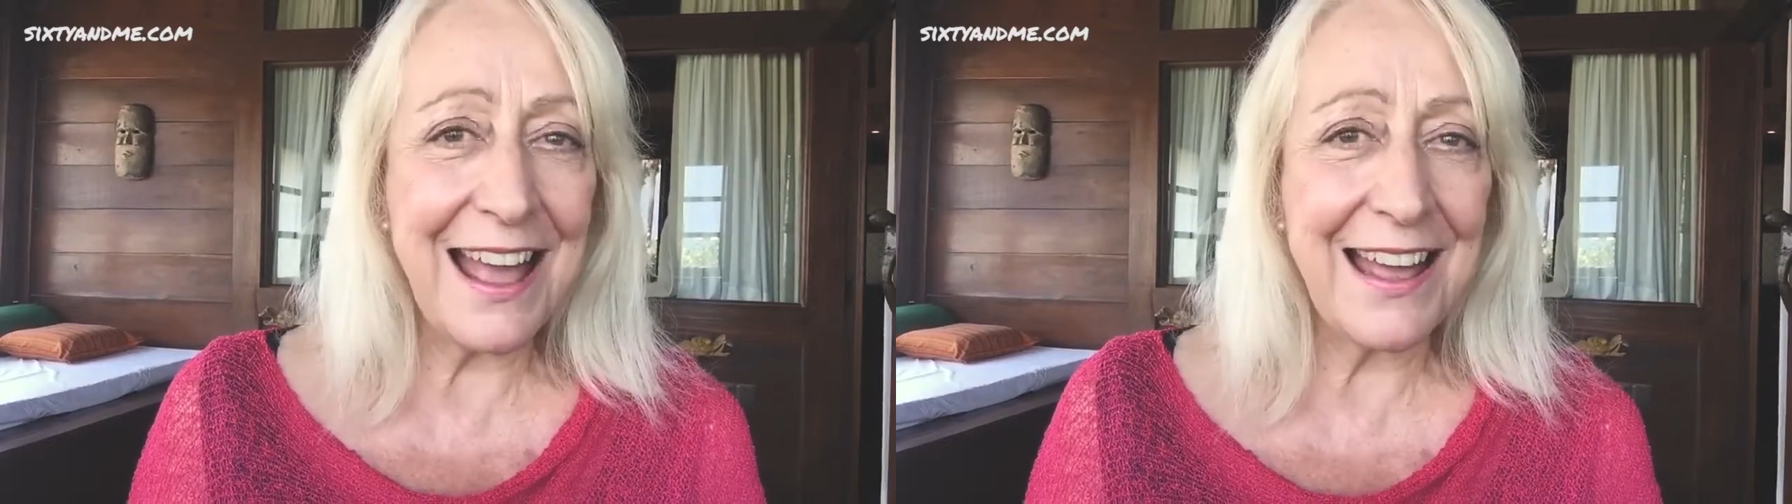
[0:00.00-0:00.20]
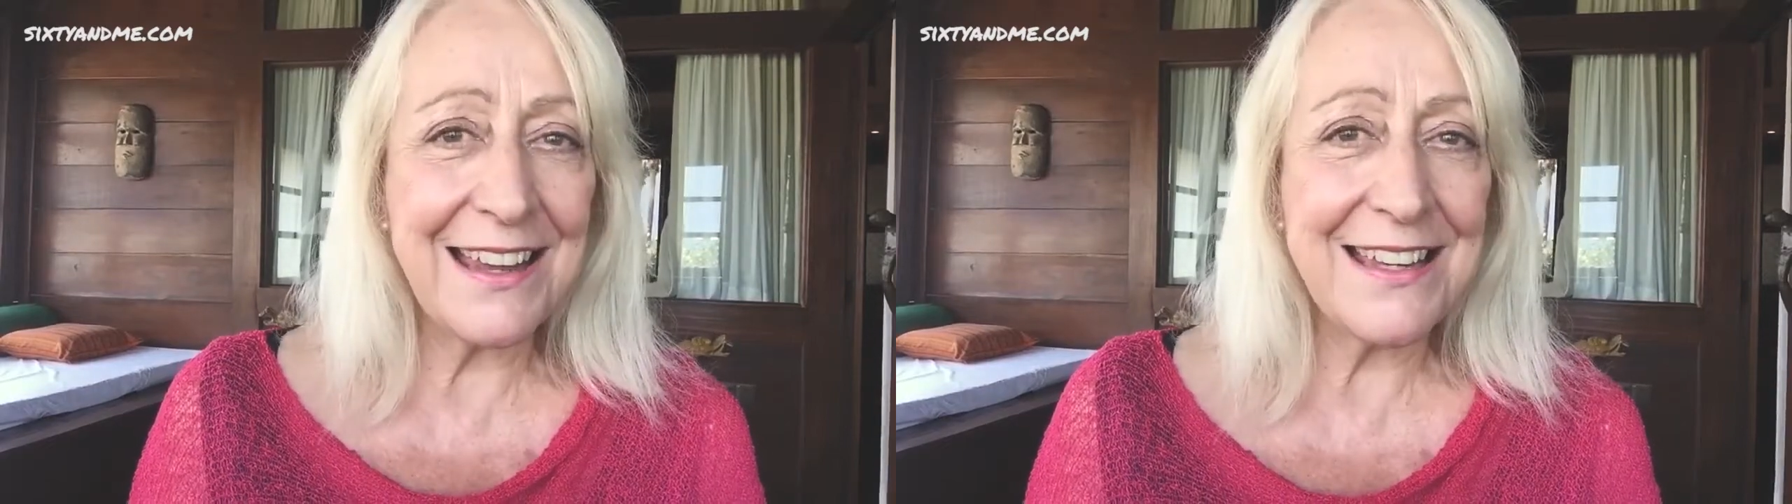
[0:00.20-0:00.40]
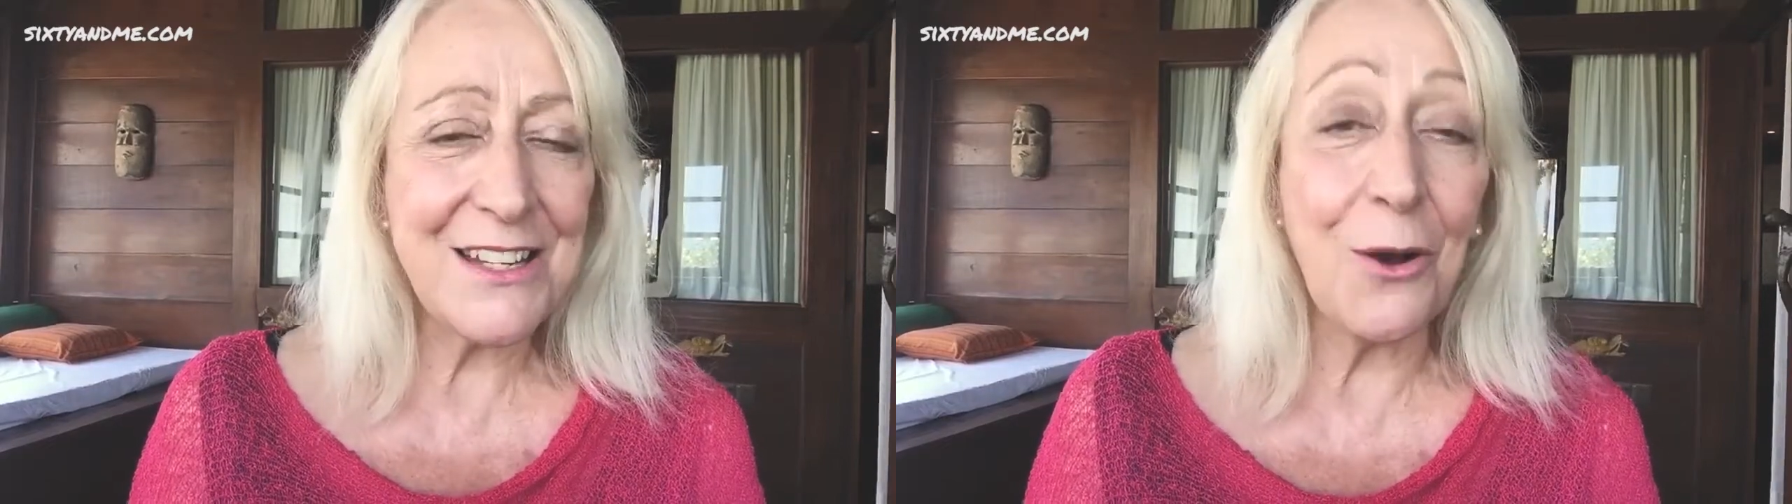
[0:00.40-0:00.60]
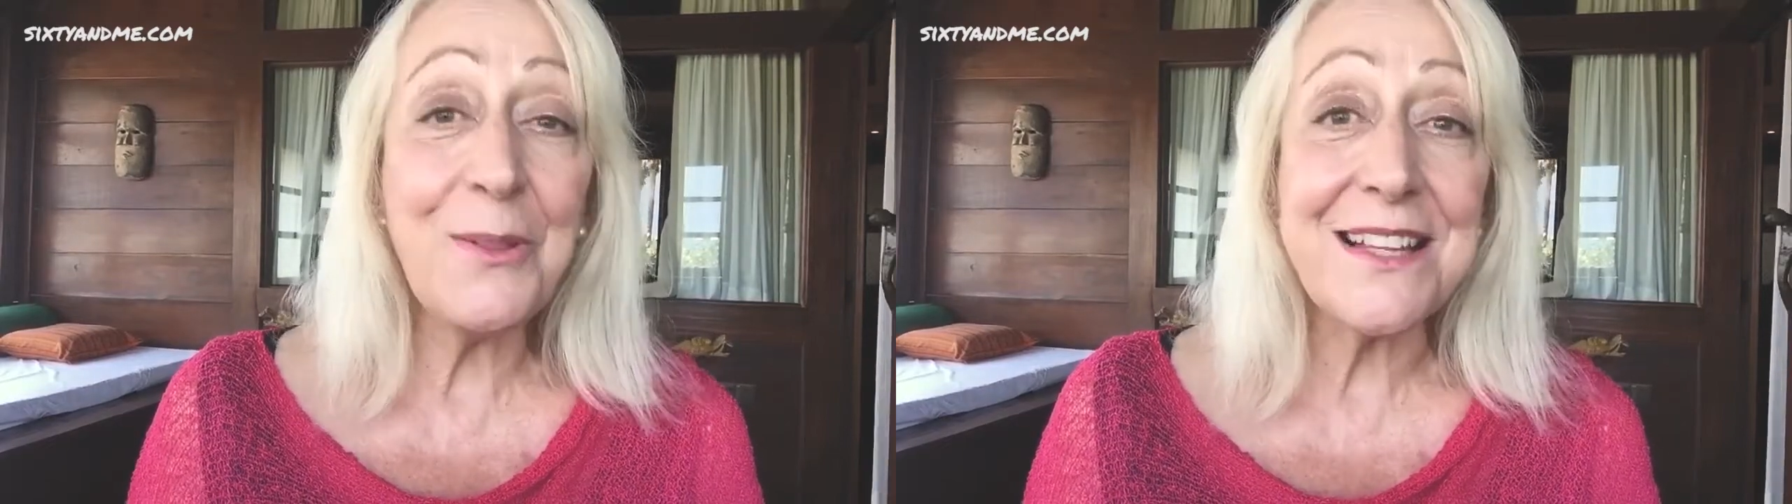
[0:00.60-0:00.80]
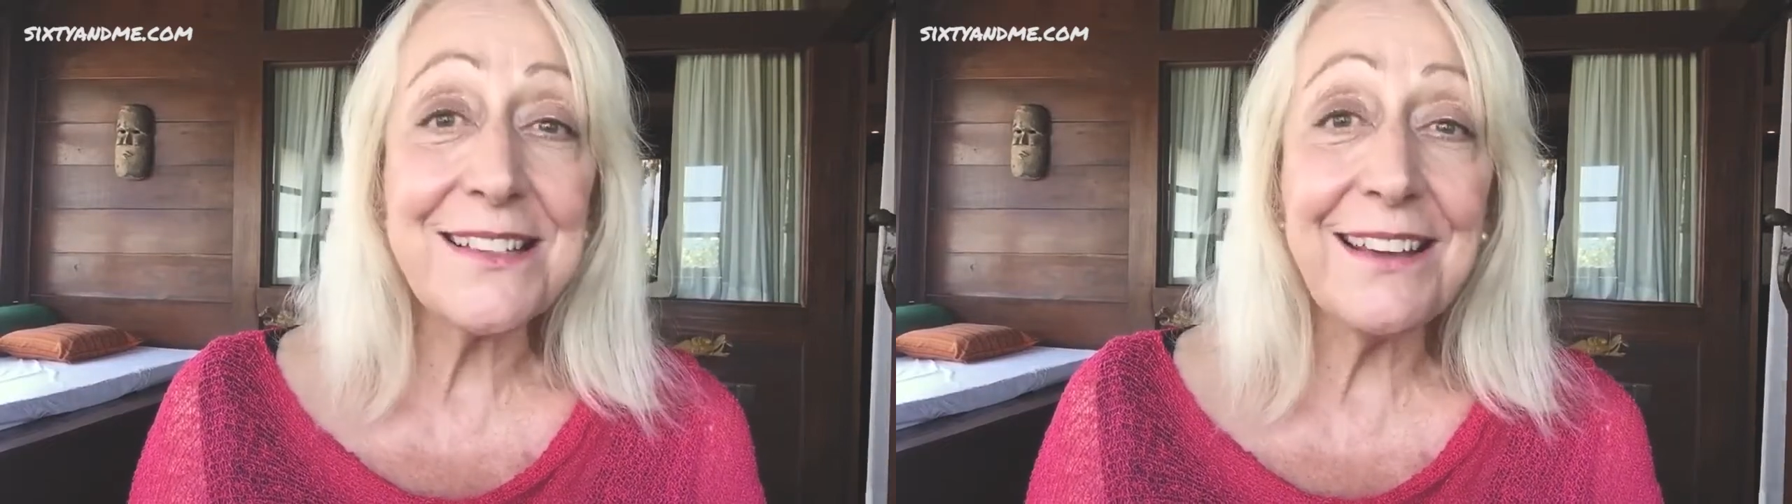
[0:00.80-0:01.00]
and oh,
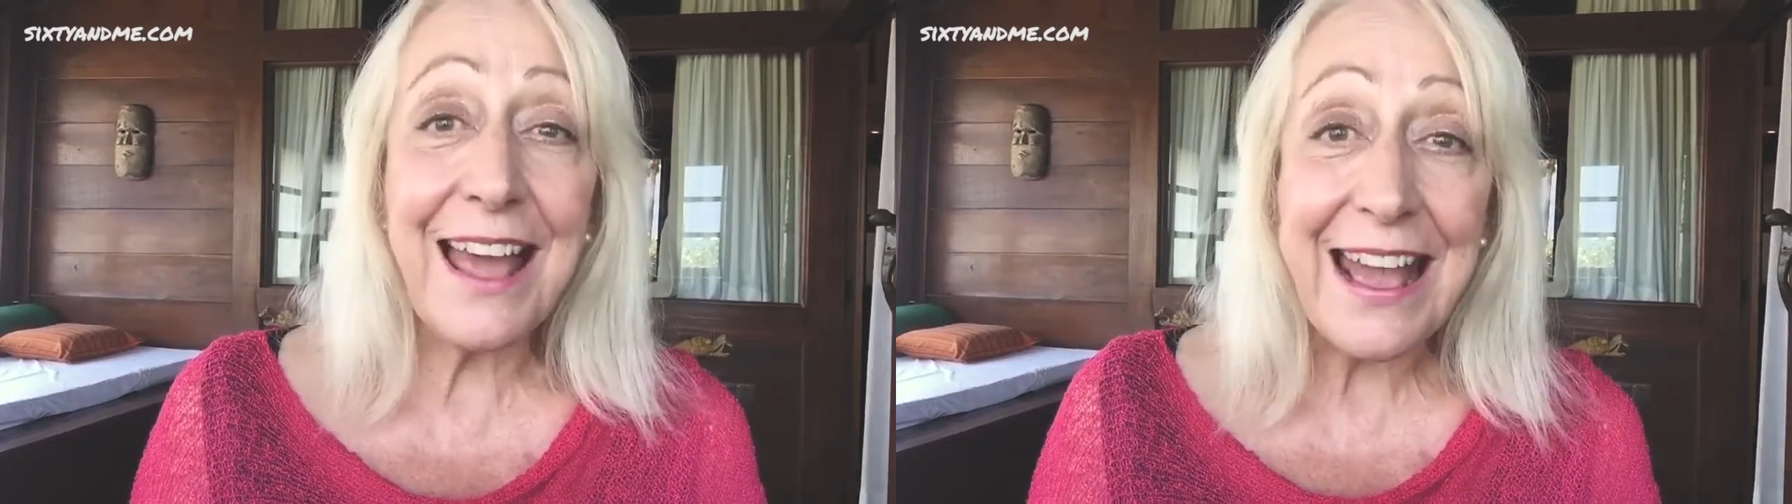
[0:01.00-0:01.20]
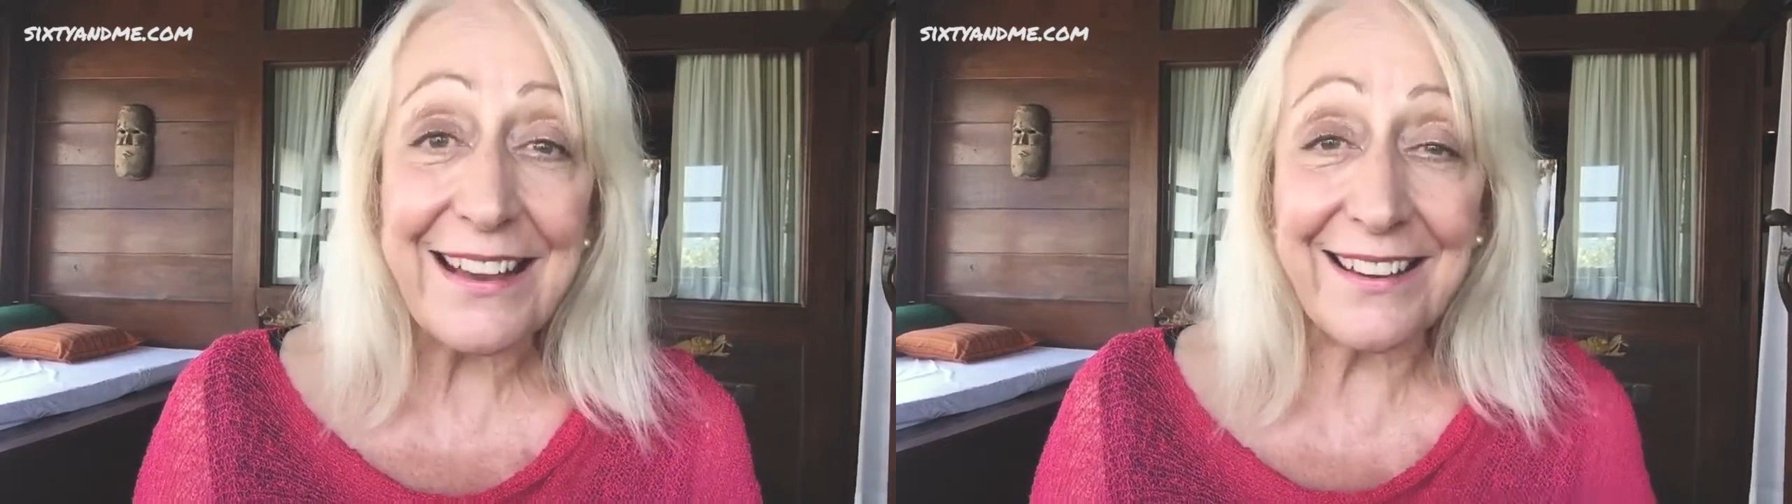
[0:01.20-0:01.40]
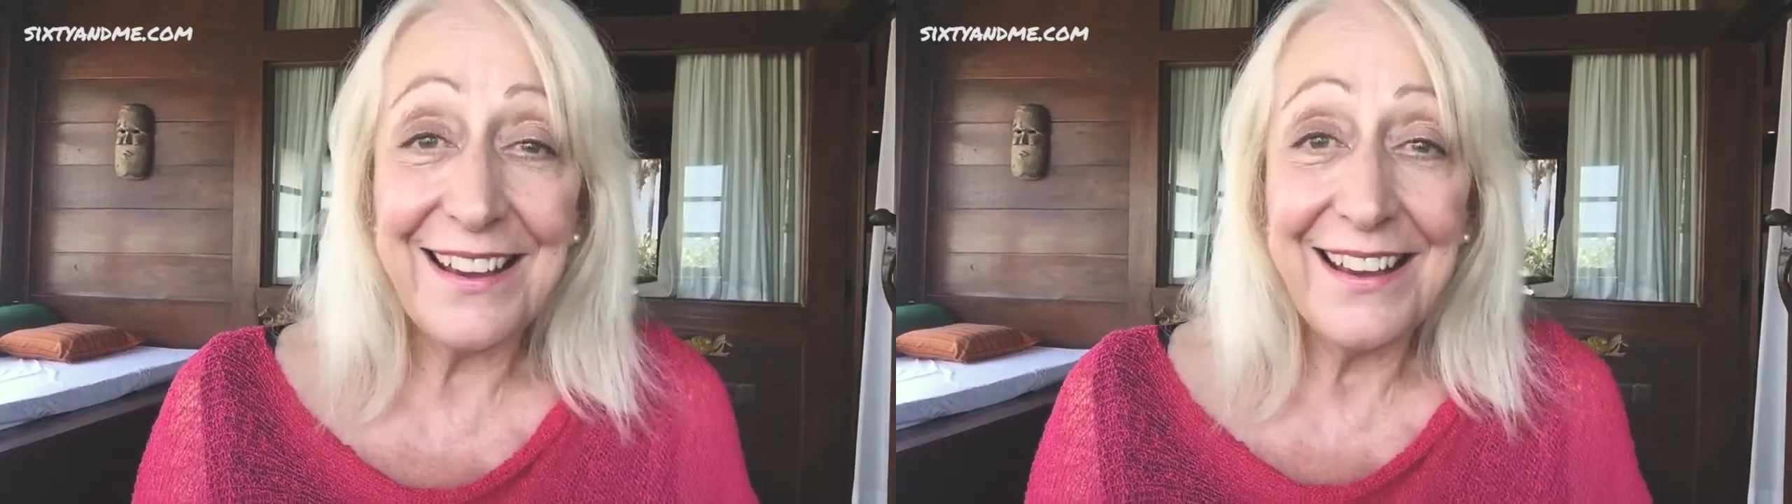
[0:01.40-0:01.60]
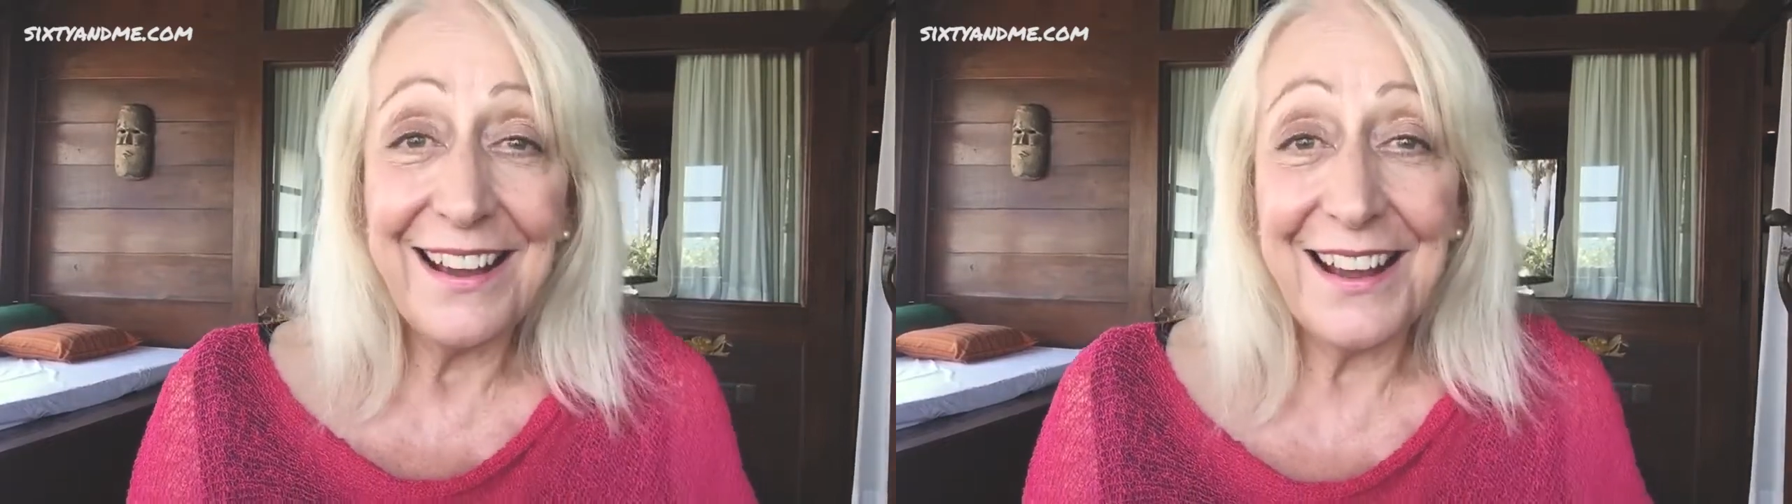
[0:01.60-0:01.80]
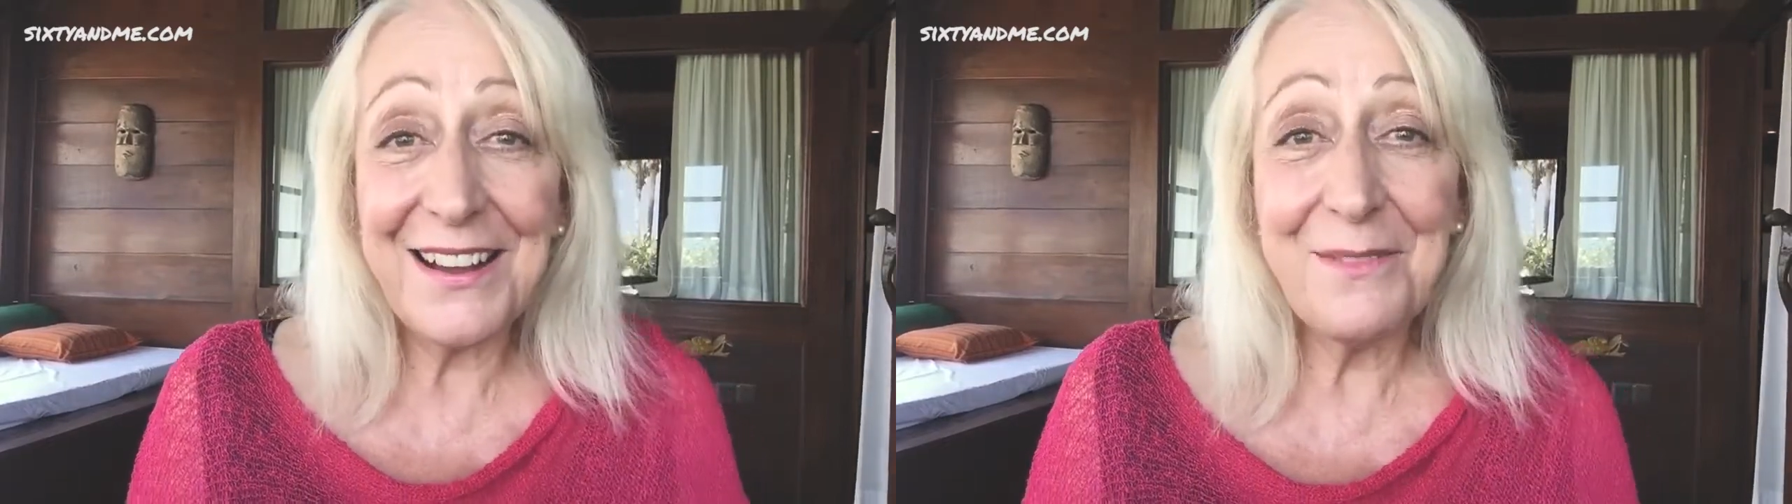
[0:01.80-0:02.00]
this cake
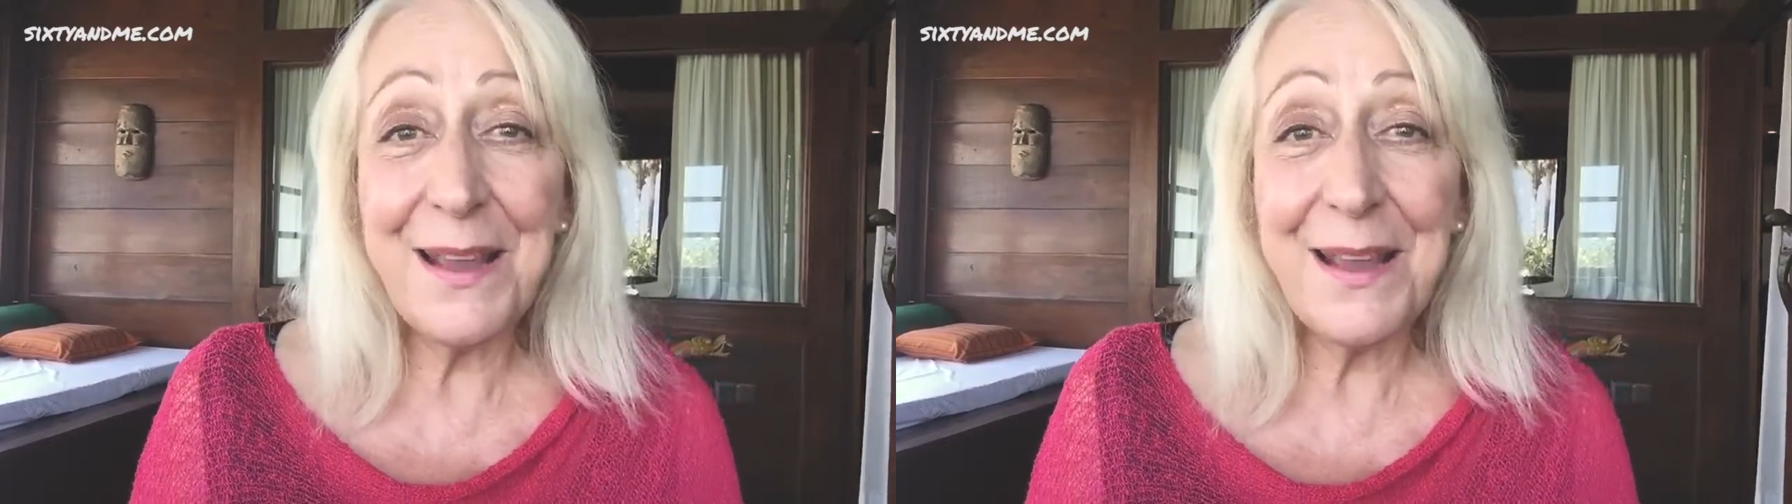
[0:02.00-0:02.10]
uh,